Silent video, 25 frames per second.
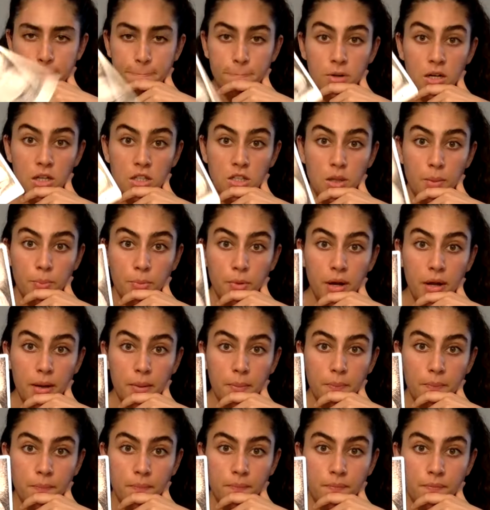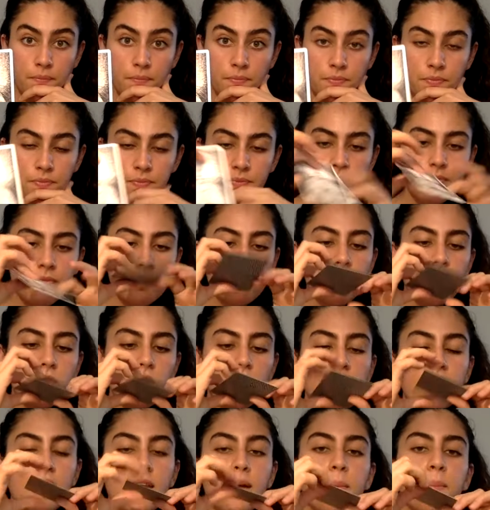when it's upright.
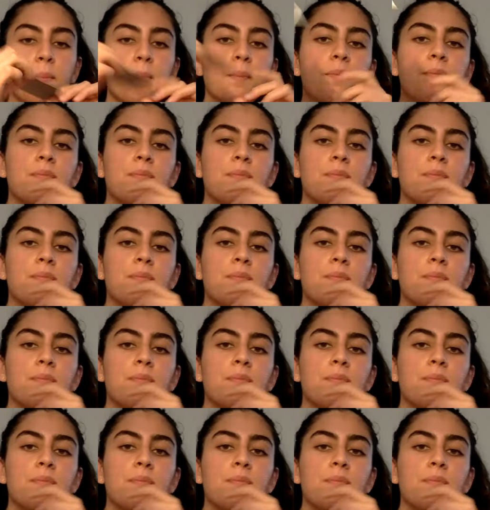Look at it.